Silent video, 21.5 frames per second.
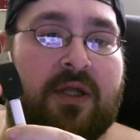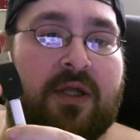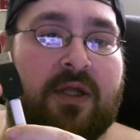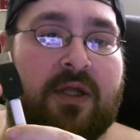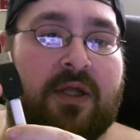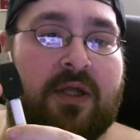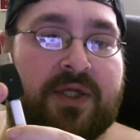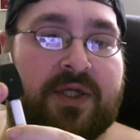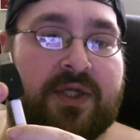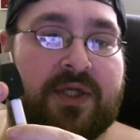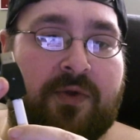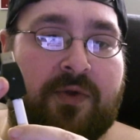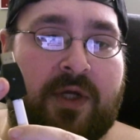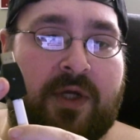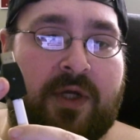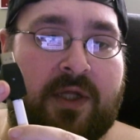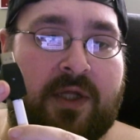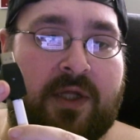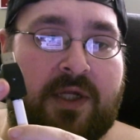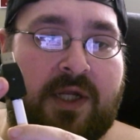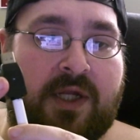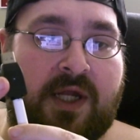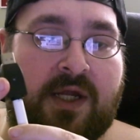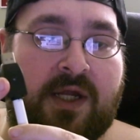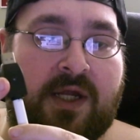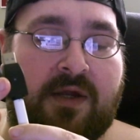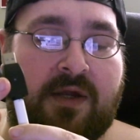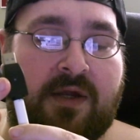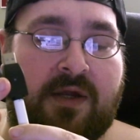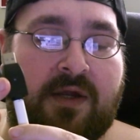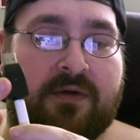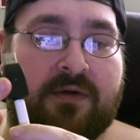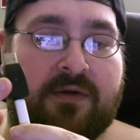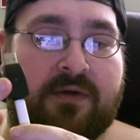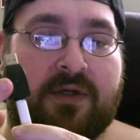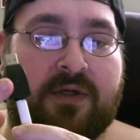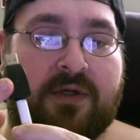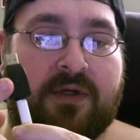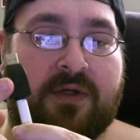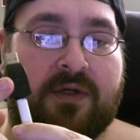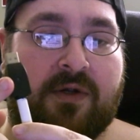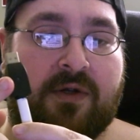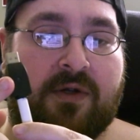this little LED
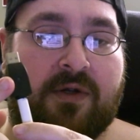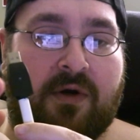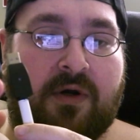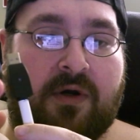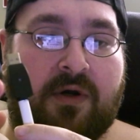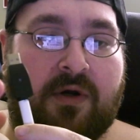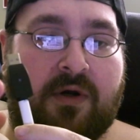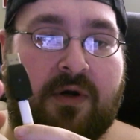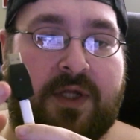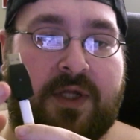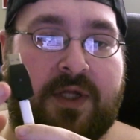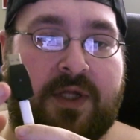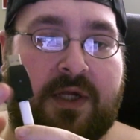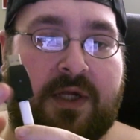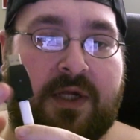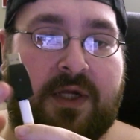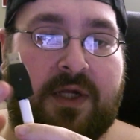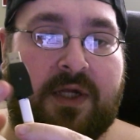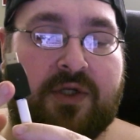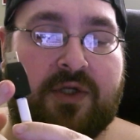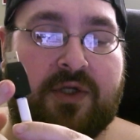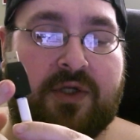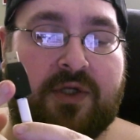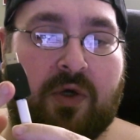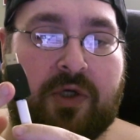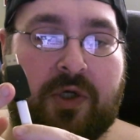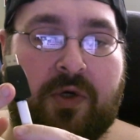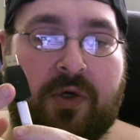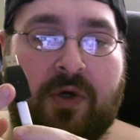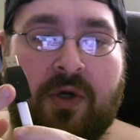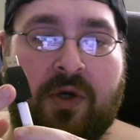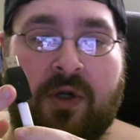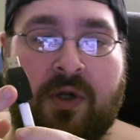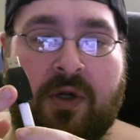here on the charger